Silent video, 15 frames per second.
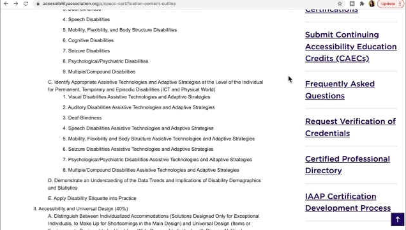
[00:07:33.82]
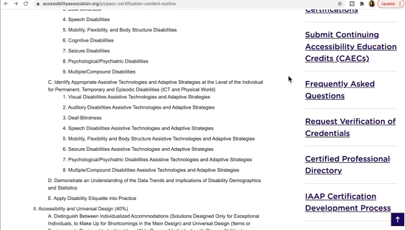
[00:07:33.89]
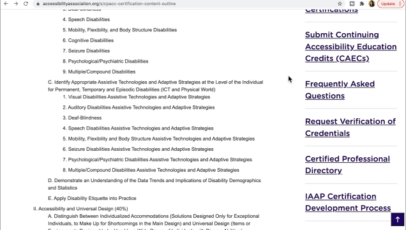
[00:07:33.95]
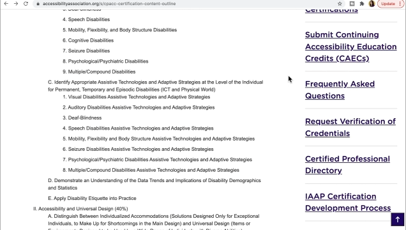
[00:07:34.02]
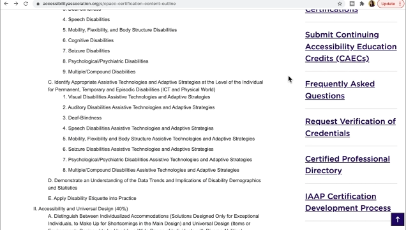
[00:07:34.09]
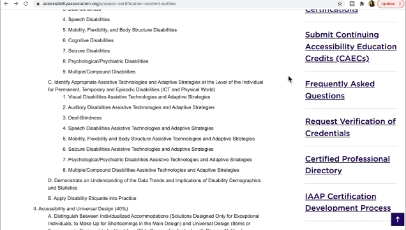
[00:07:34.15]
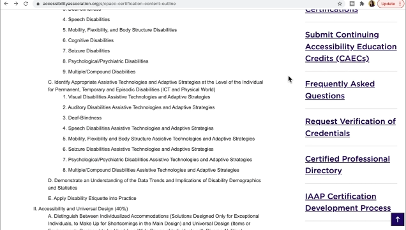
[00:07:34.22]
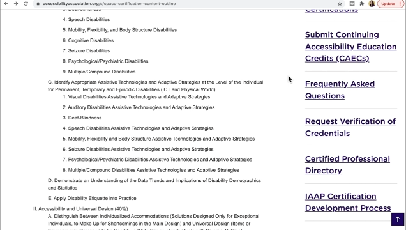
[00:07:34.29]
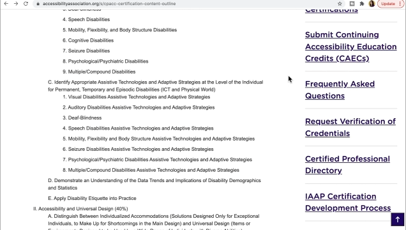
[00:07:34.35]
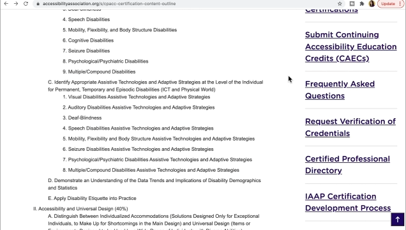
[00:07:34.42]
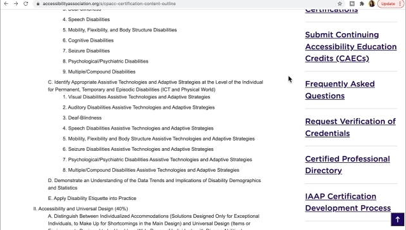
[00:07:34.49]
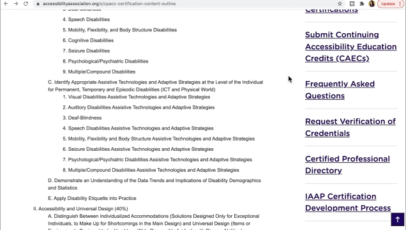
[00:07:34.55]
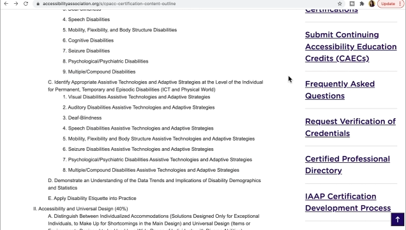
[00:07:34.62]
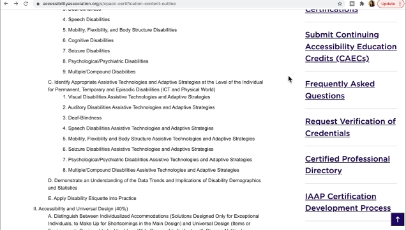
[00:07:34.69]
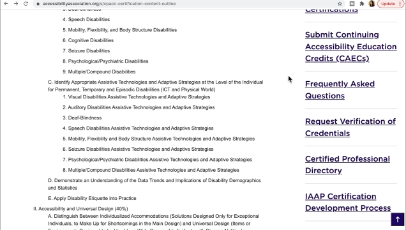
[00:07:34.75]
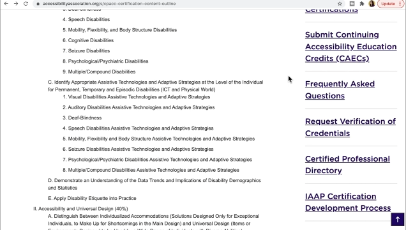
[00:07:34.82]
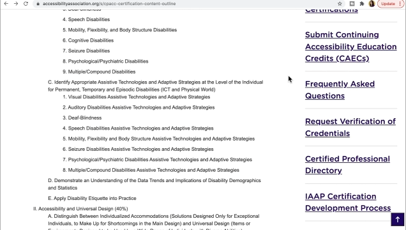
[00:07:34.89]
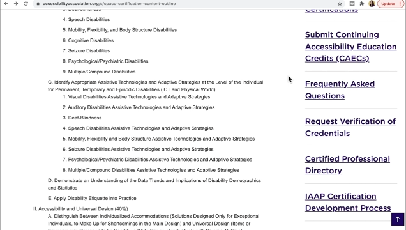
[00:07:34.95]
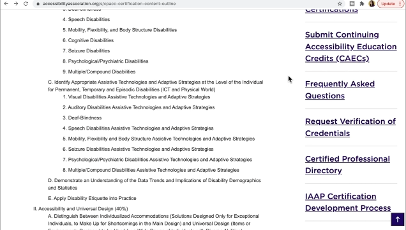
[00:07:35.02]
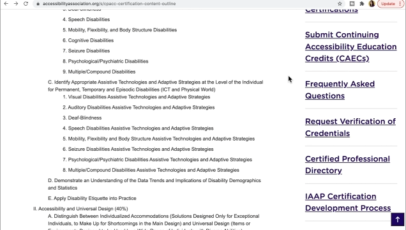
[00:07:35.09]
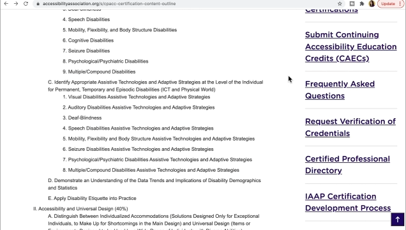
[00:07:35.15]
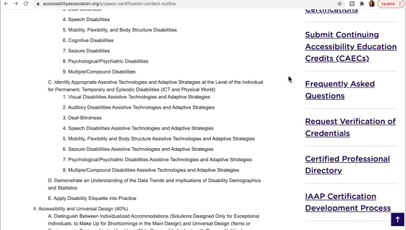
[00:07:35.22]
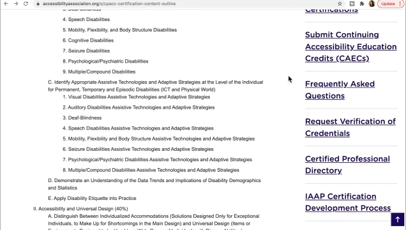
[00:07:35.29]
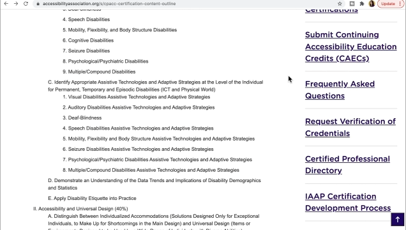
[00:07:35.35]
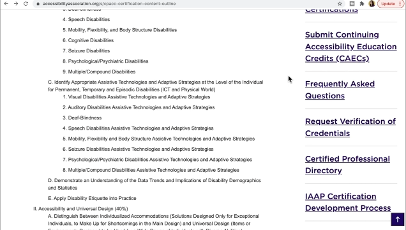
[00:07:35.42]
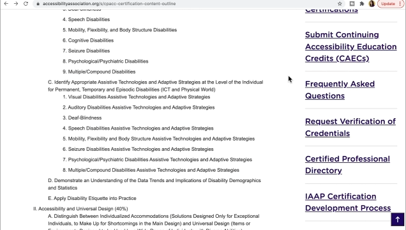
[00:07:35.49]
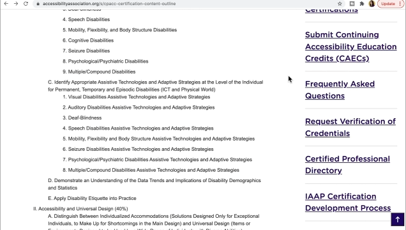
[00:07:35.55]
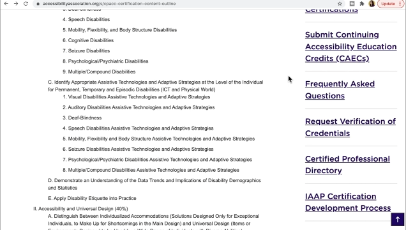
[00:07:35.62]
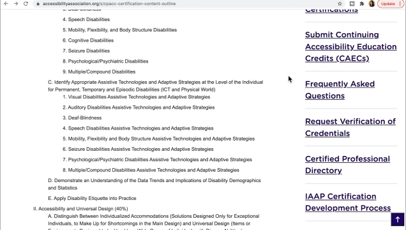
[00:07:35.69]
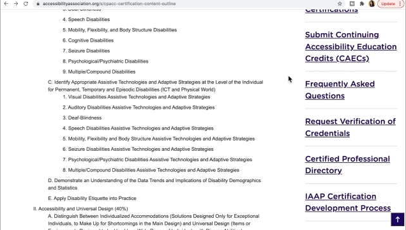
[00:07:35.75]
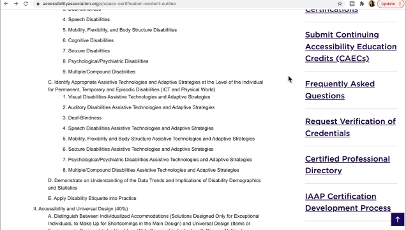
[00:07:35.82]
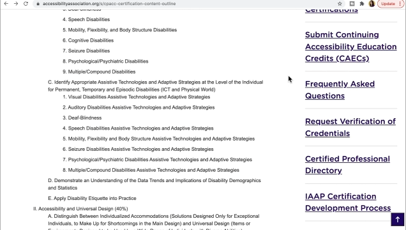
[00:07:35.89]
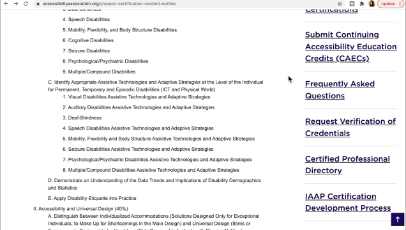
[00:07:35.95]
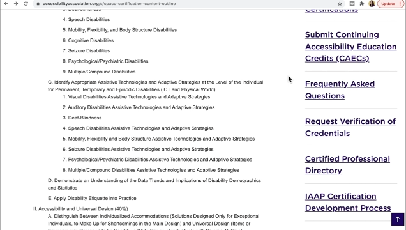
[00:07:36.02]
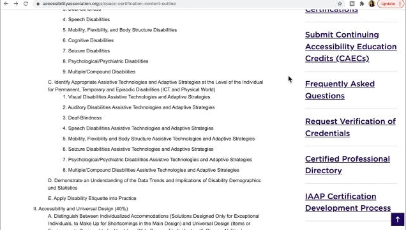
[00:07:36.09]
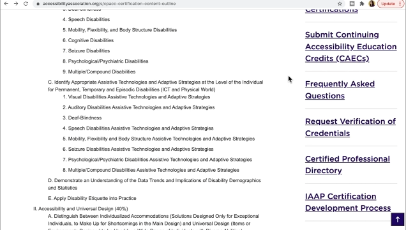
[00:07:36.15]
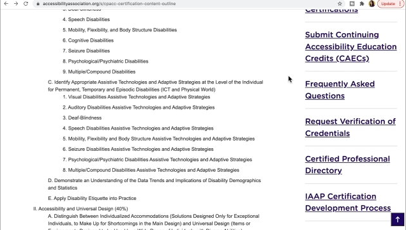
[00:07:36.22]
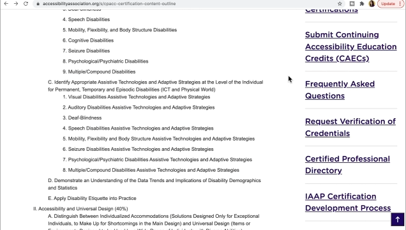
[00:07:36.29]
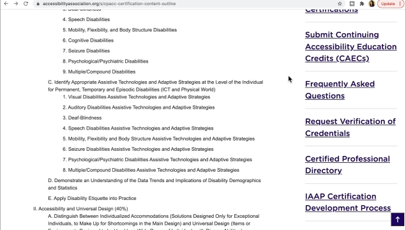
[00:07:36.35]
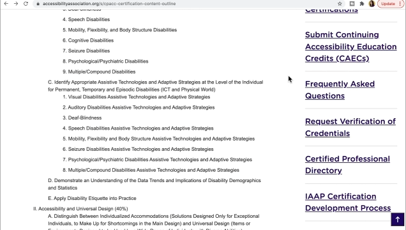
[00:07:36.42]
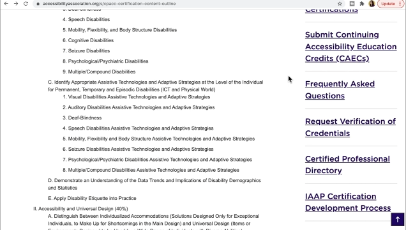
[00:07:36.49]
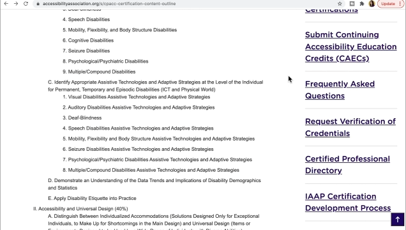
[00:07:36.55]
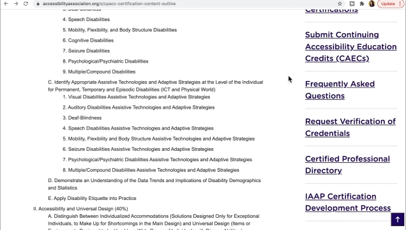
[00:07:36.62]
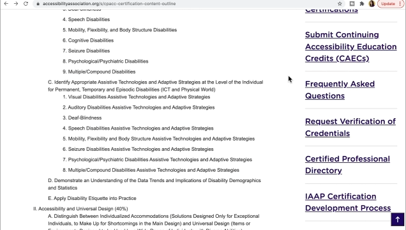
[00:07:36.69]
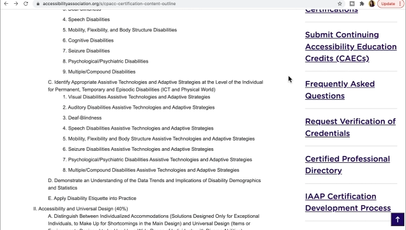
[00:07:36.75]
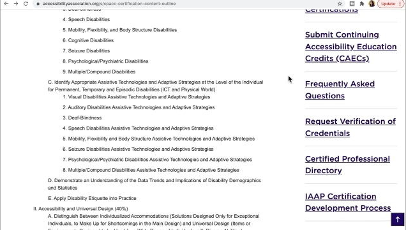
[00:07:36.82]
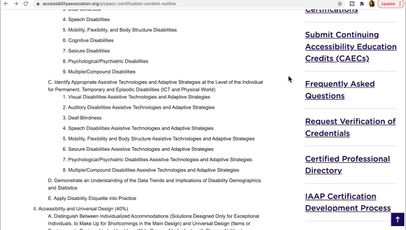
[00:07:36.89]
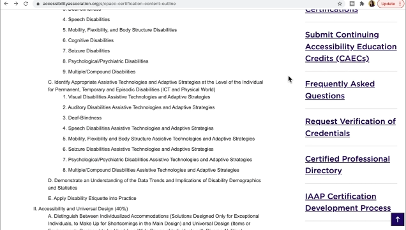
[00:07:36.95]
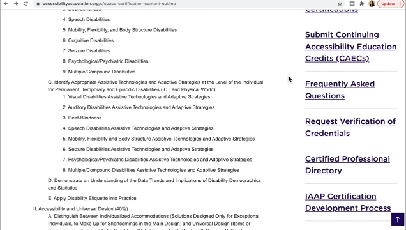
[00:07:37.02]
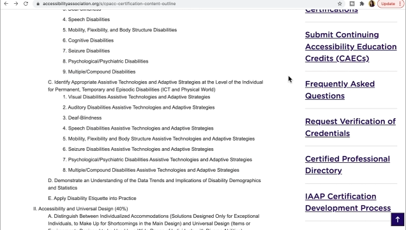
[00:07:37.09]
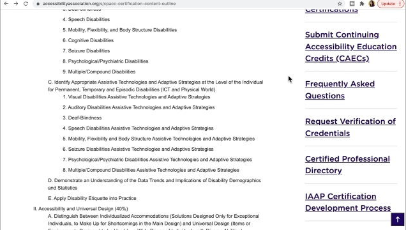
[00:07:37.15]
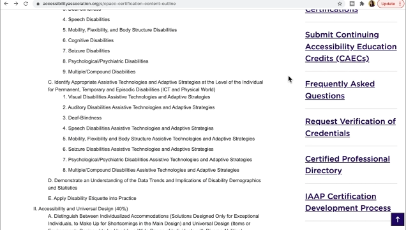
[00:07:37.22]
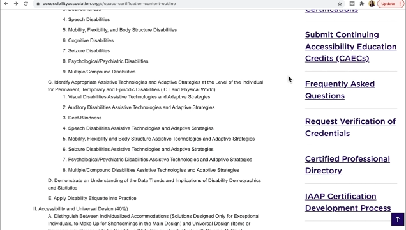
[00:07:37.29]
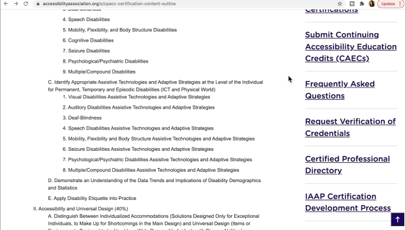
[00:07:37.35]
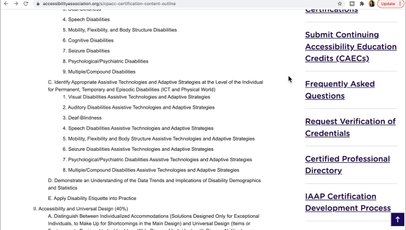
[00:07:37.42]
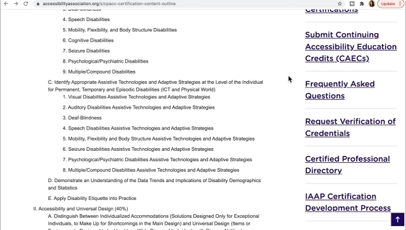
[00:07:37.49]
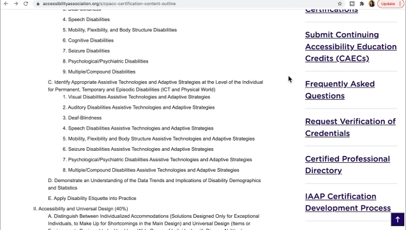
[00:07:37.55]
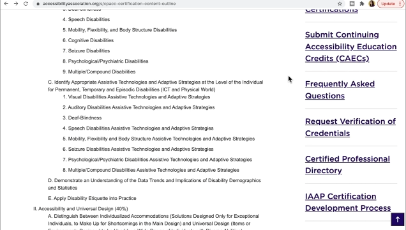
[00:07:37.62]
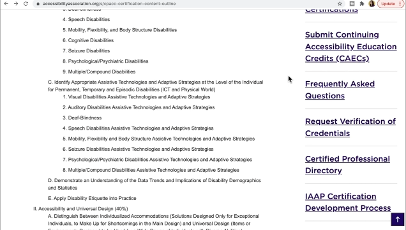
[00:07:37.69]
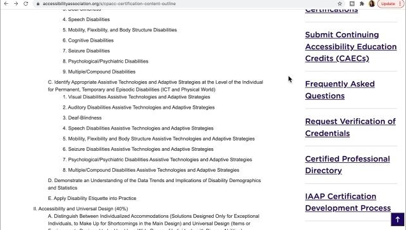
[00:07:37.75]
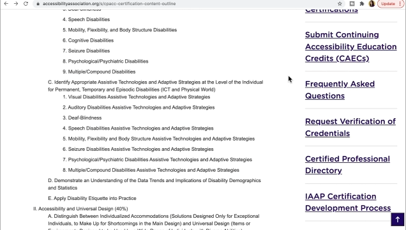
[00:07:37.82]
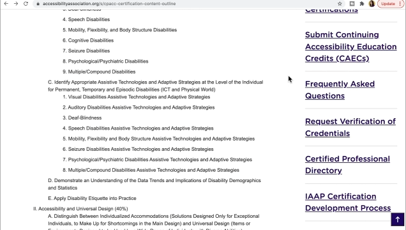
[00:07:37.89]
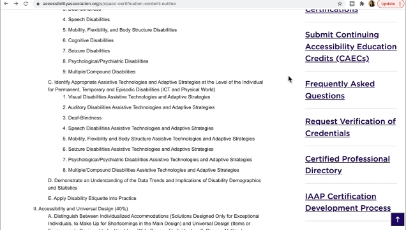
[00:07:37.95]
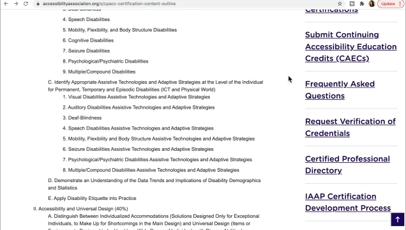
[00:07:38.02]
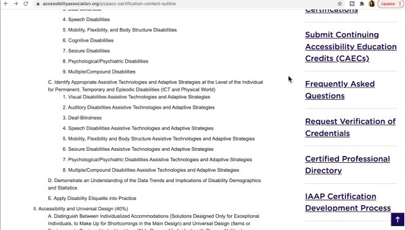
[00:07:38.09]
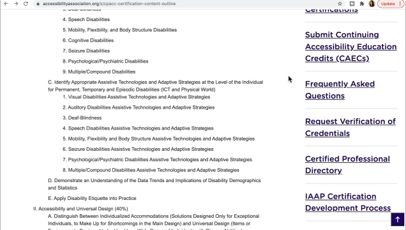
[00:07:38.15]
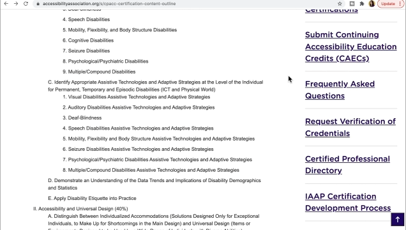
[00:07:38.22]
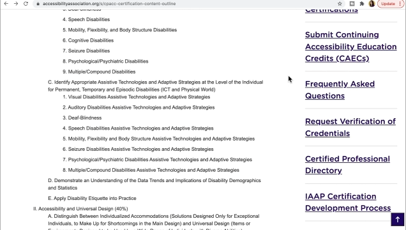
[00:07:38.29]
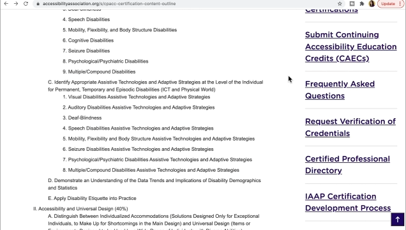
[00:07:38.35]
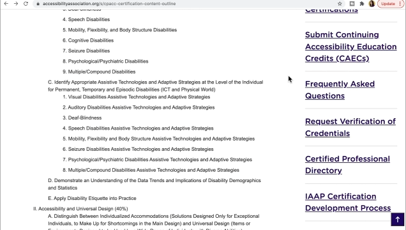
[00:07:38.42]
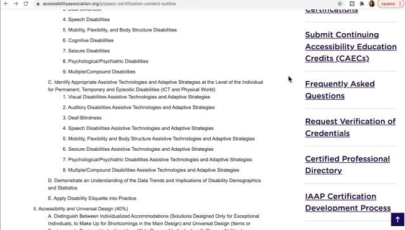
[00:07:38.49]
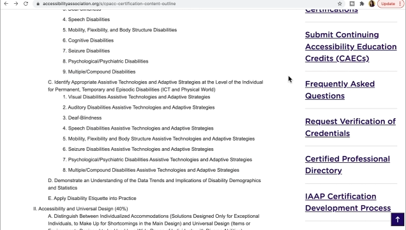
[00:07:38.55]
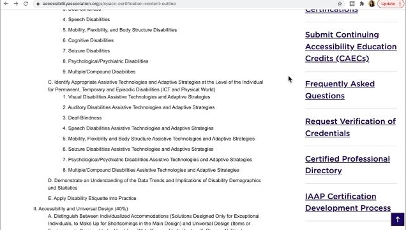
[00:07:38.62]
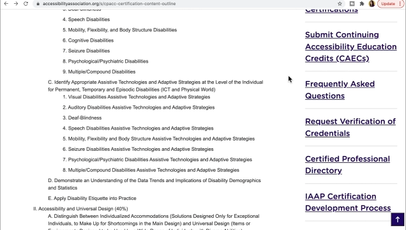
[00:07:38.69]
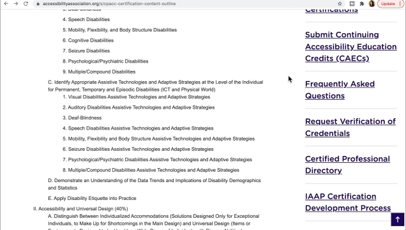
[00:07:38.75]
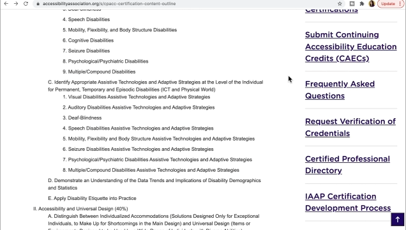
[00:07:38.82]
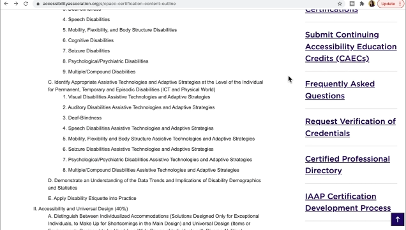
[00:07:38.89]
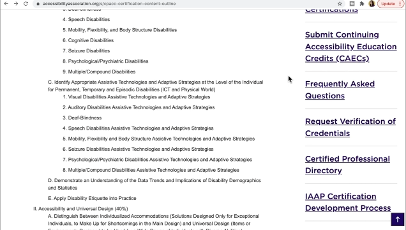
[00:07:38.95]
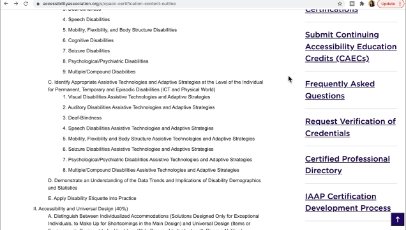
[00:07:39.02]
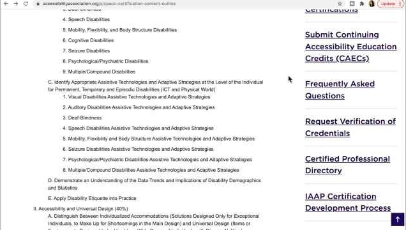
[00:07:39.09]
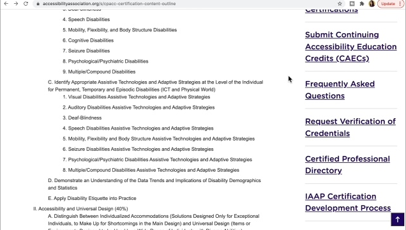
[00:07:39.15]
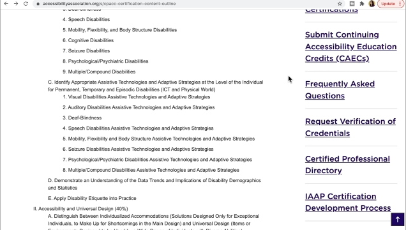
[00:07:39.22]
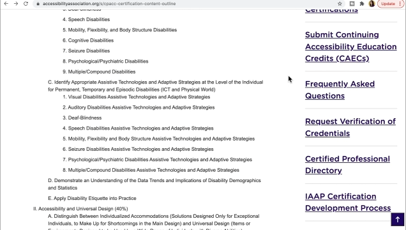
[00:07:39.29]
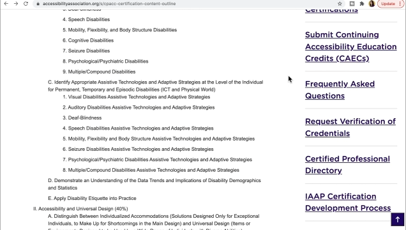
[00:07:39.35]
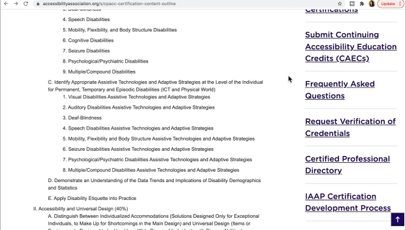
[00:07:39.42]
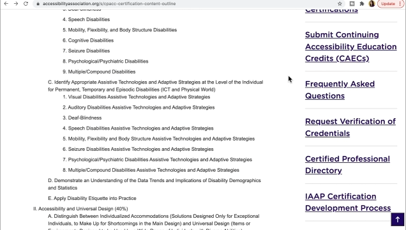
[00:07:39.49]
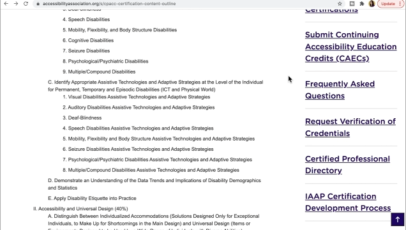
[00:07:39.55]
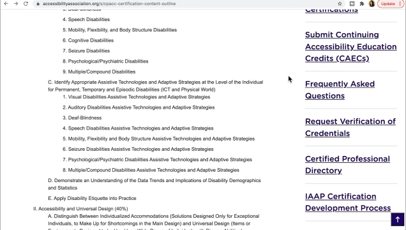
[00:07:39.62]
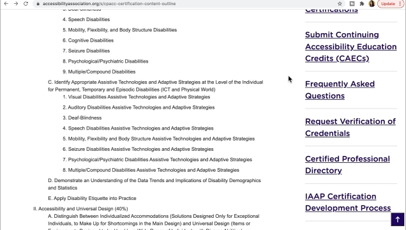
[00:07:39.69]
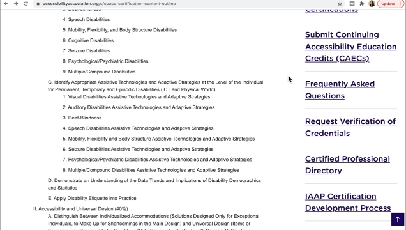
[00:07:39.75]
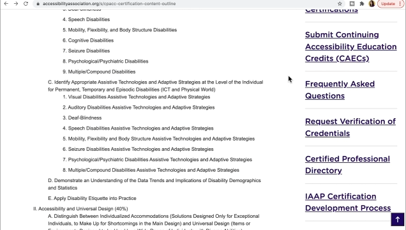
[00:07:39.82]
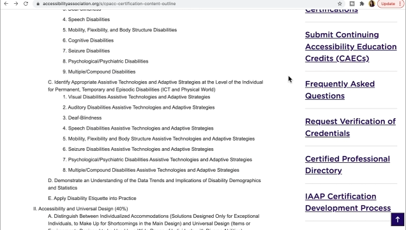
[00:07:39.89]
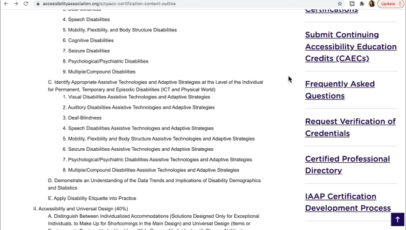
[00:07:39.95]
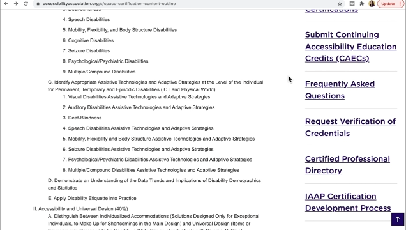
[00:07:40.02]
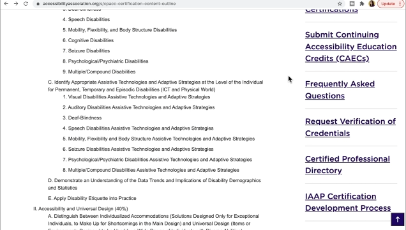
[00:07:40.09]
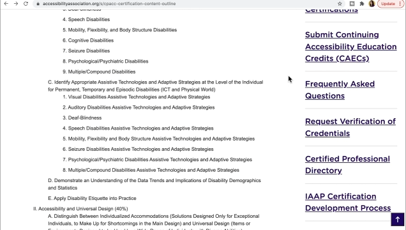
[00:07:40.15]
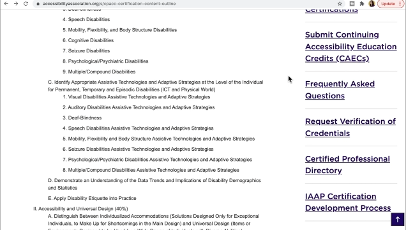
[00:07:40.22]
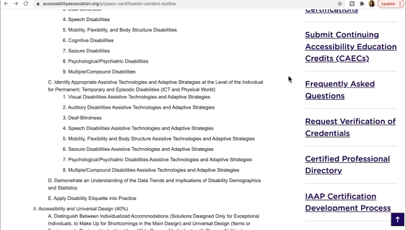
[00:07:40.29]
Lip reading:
No face is visible, so there are no lips to read.